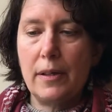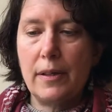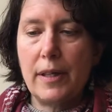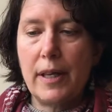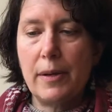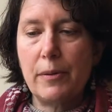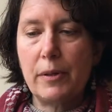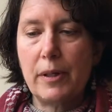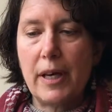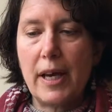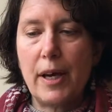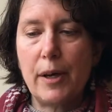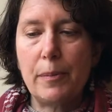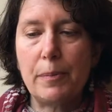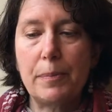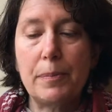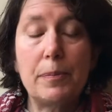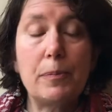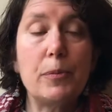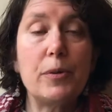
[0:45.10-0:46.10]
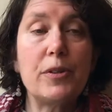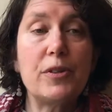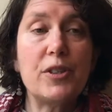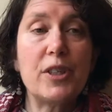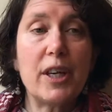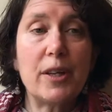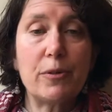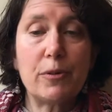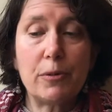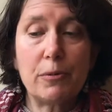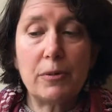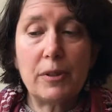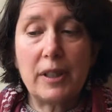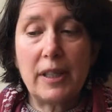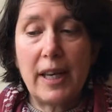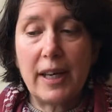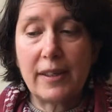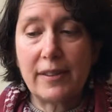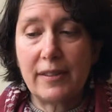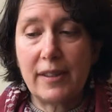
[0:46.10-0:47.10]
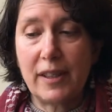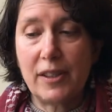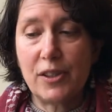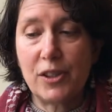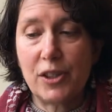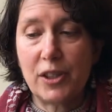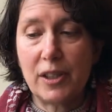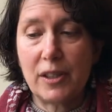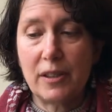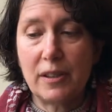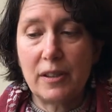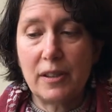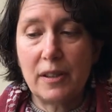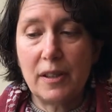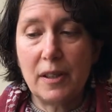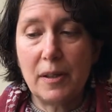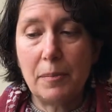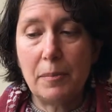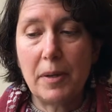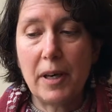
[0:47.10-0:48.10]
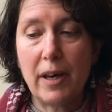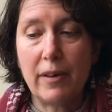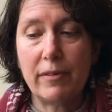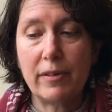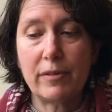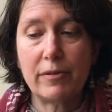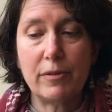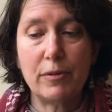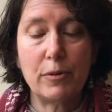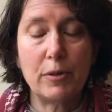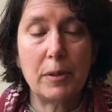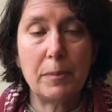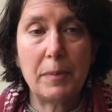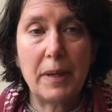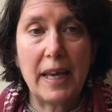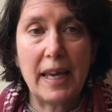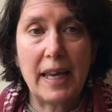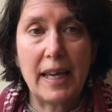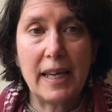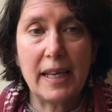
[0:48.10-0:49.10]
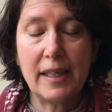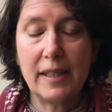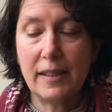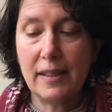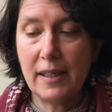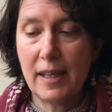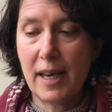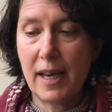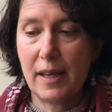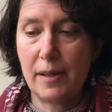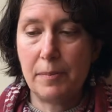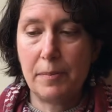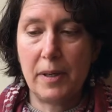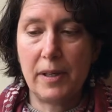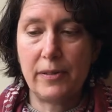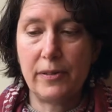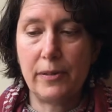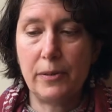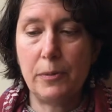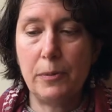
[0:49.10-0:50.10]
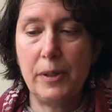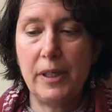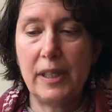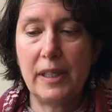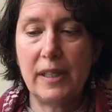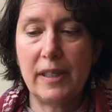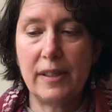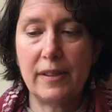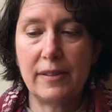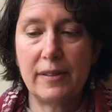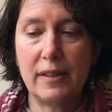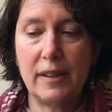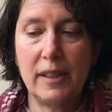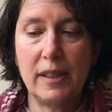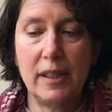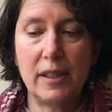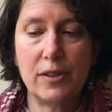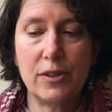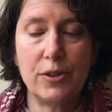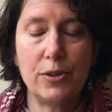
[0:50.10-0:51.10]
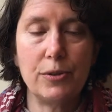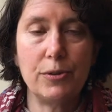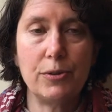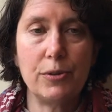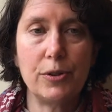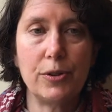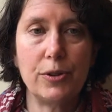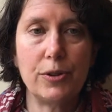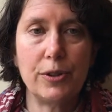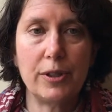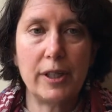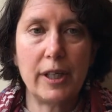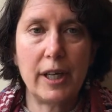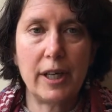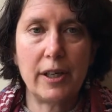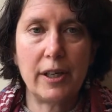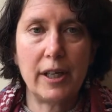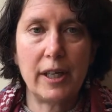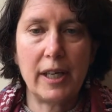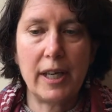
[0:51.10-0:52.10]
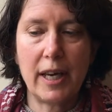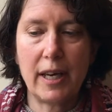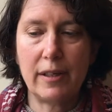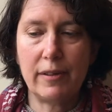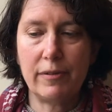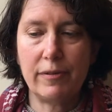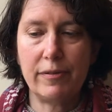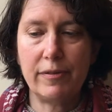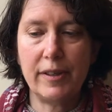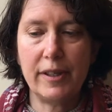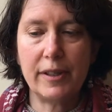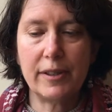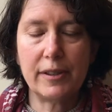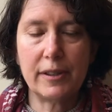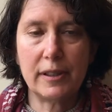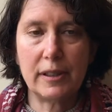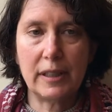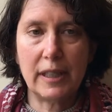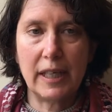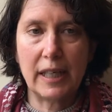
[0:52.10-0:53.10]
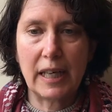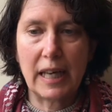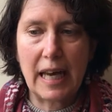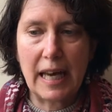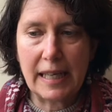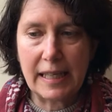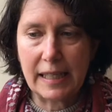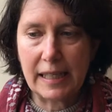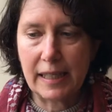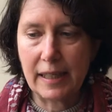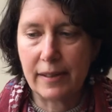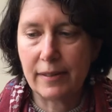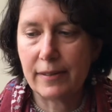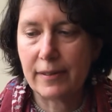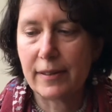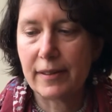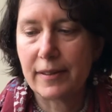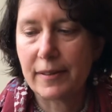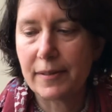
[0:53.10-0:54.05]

They will help with general relaxation, pelvic floor pain, and muscle weakness leading to urinary and fecal incontinence.